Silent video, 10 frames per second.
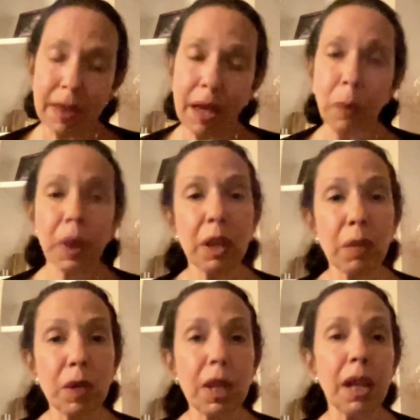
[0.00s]
That we
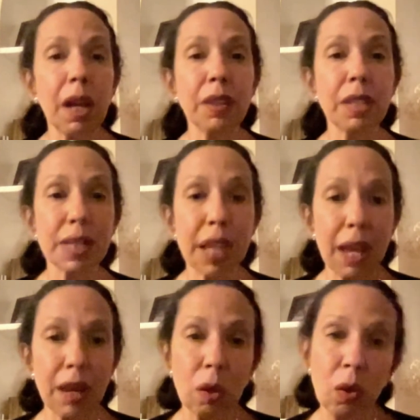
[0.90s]
can really
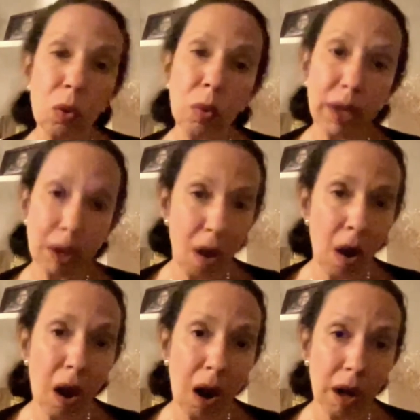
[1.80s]
understand who we
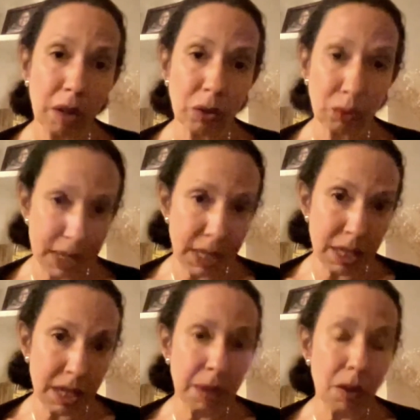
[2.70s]
are through this
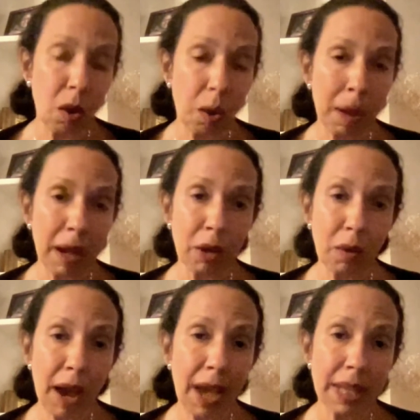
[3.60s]
theme, Called by
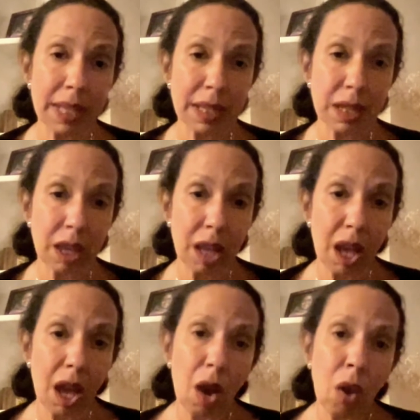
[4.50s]
Christ.
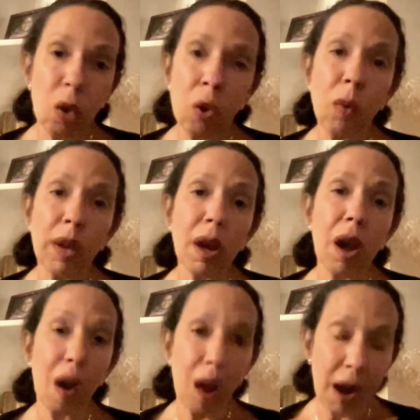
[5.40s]
Who we
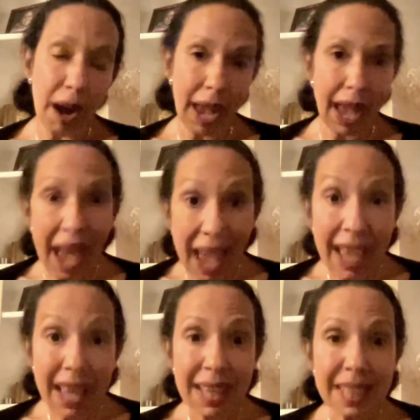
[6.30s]
are
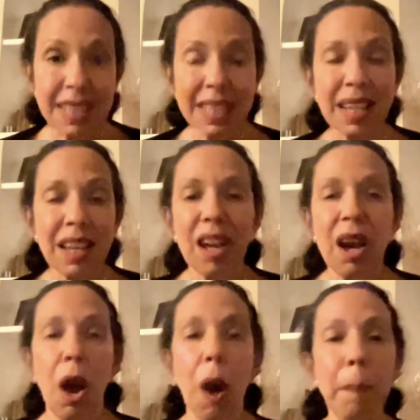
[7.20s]
as
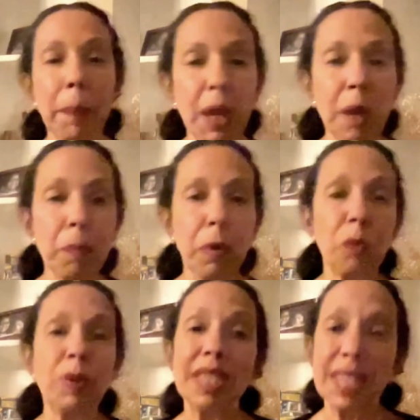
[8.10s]
a
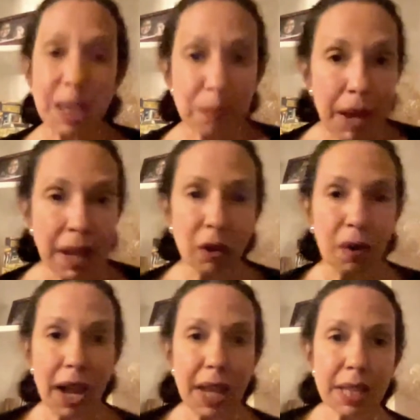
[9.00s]
people redeemed by
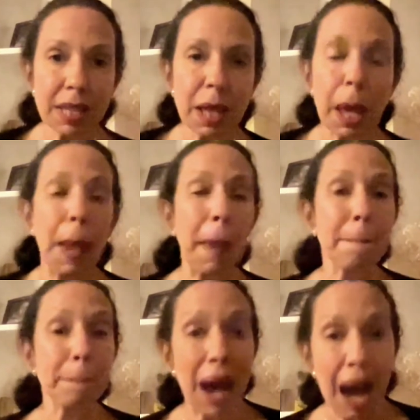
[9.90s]
Christ,
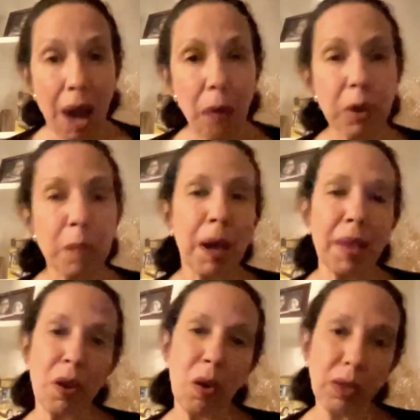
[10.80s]
empowered
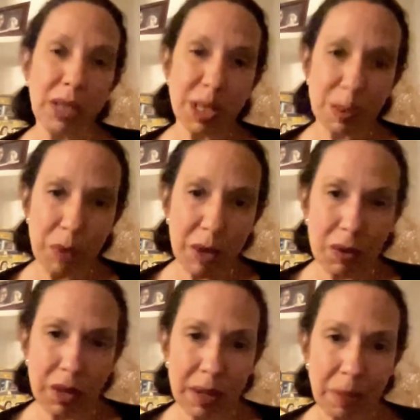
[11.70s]
by the Holy
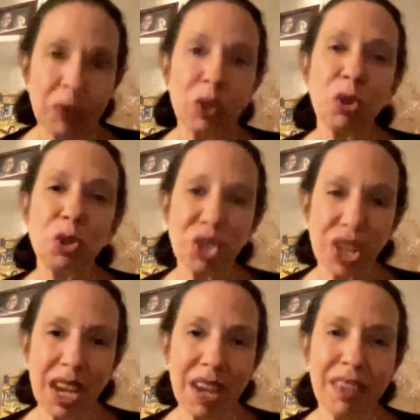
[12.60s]
Spirit to
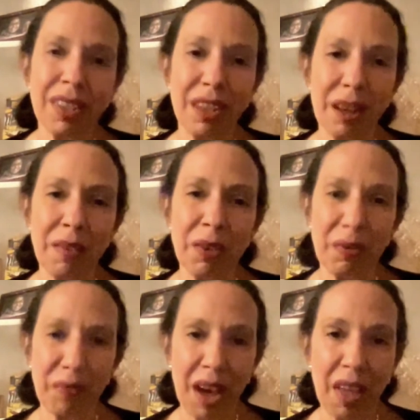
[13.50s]
share the love of the
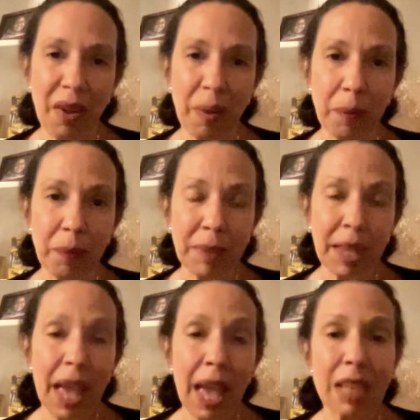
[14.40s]

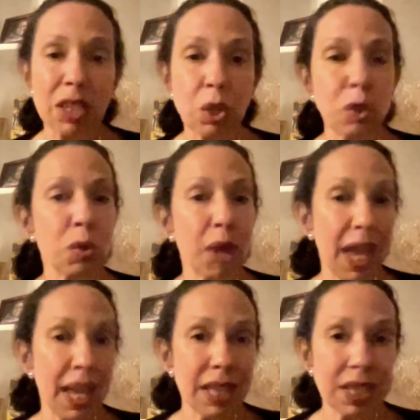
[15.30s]
Father. And so to
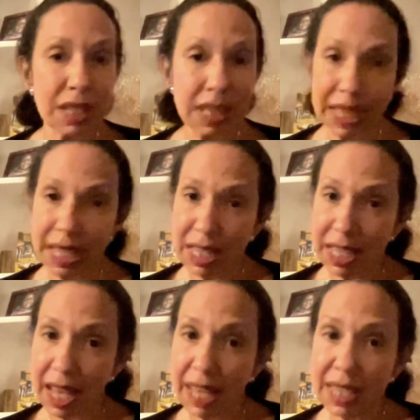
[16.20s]
end
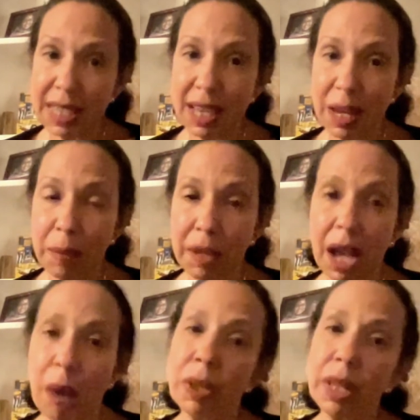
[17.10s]
tonight's segment,
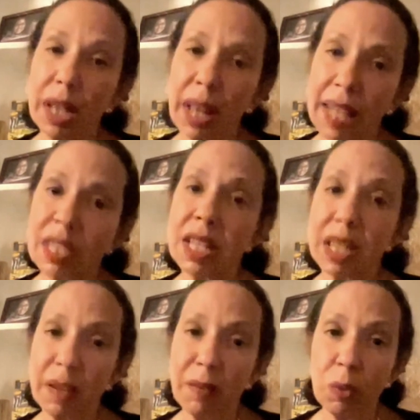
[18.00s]
I would like to
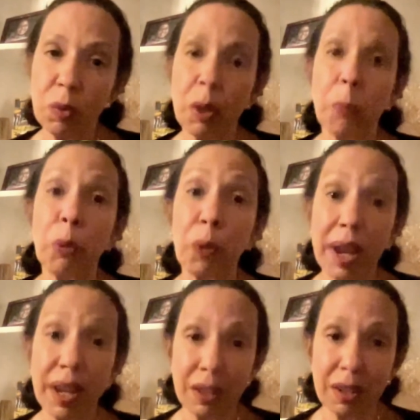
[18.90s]
leave you with a
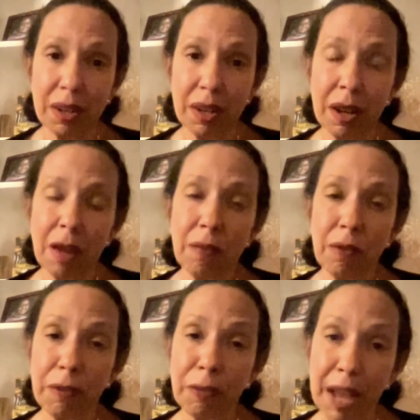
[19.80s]
prayer
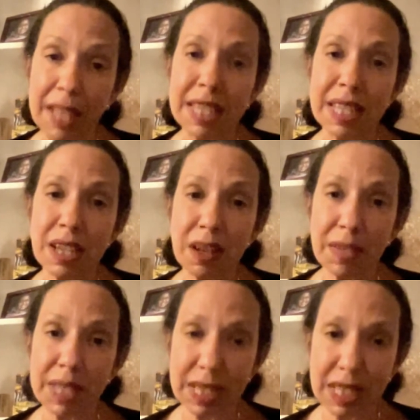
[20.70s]
from Francis of
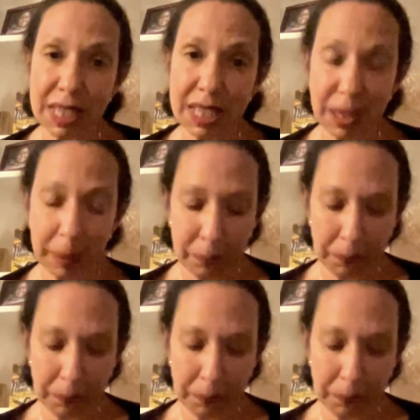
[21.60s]
Assisi.